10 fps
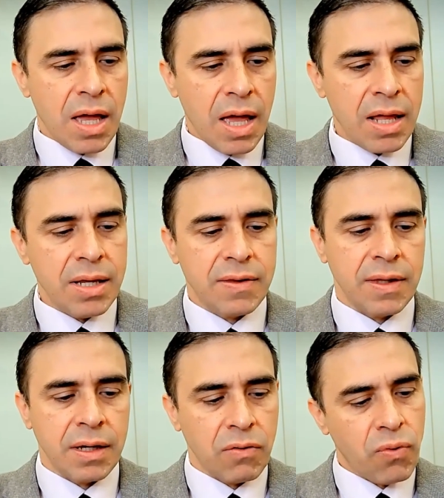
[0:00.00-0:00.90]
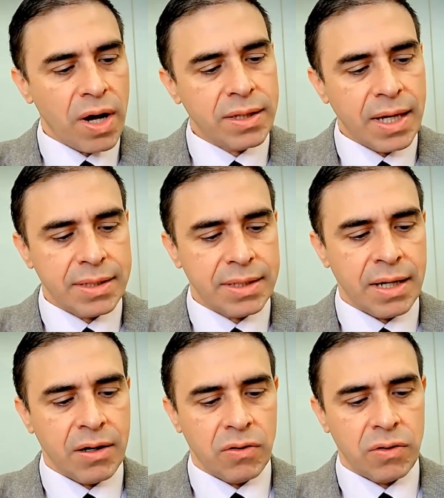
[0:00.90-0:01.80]
anything, write that
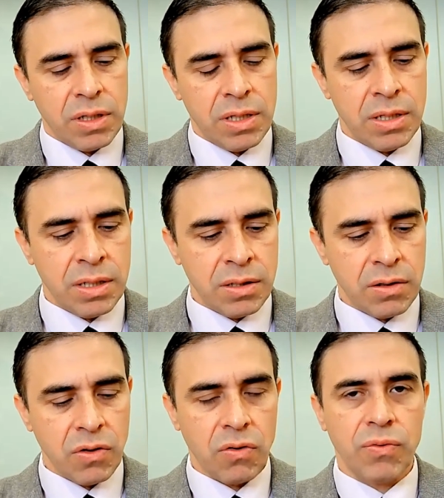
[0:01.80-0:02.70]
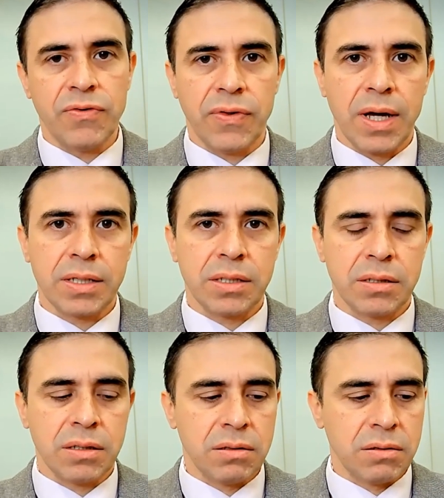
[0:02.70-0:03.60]
down in your
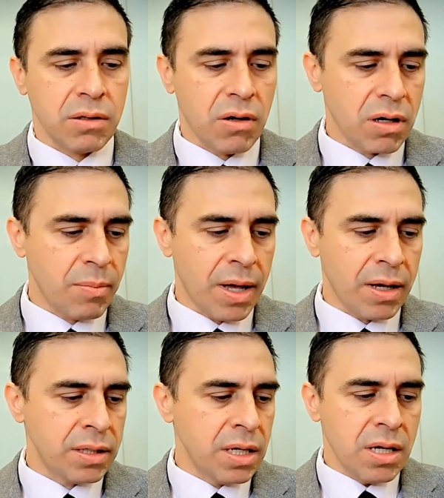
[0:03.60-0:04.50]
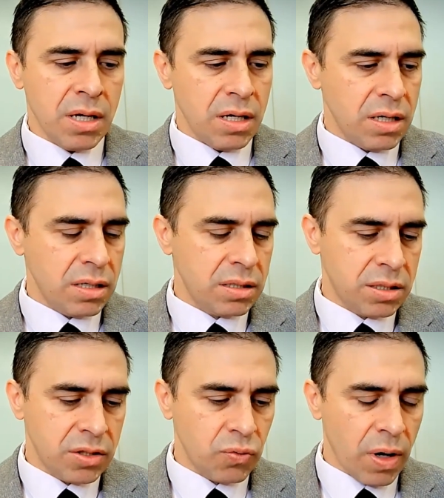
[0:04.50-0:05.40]
reflection. Talk about
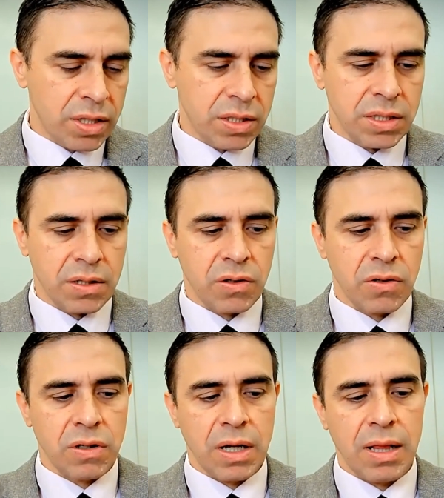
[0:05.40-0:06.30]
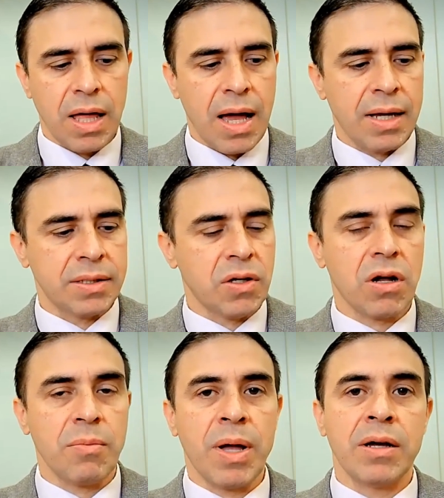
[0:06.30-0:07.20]
situations that occurred in class.
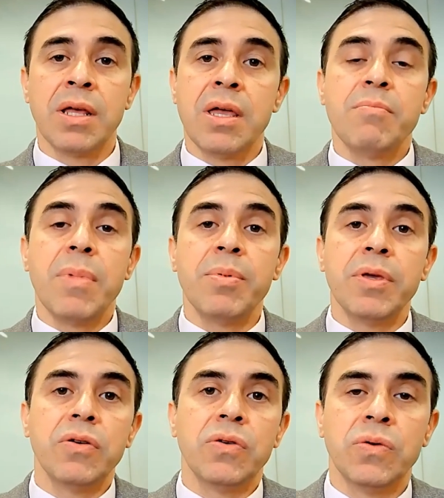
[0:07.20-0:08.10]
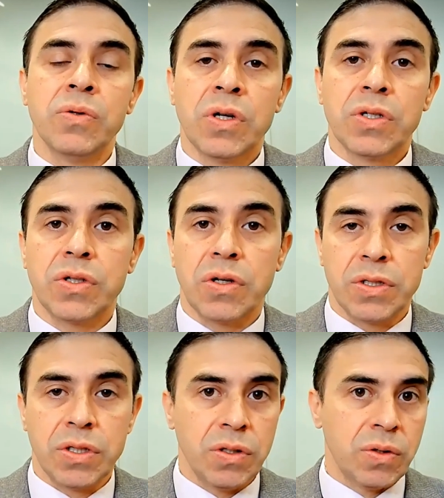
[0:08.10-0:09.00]
Talk about maybe you
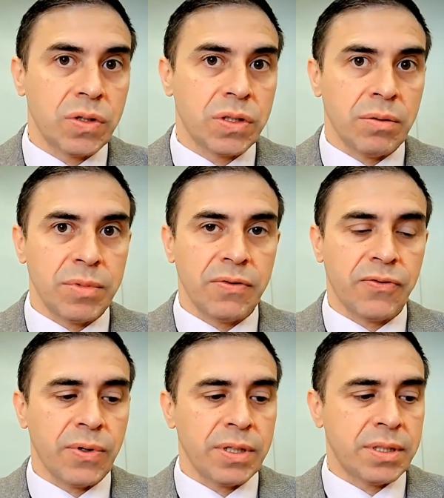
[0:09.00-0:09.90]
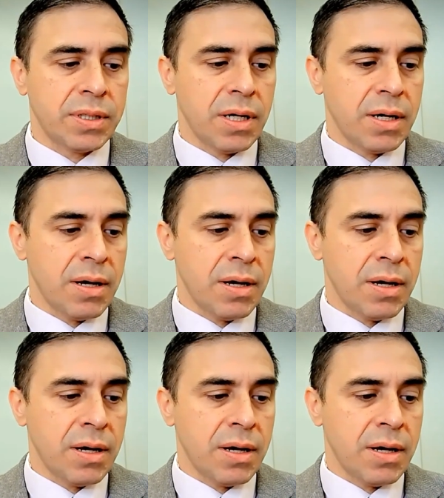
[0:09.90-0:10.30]
started to use some different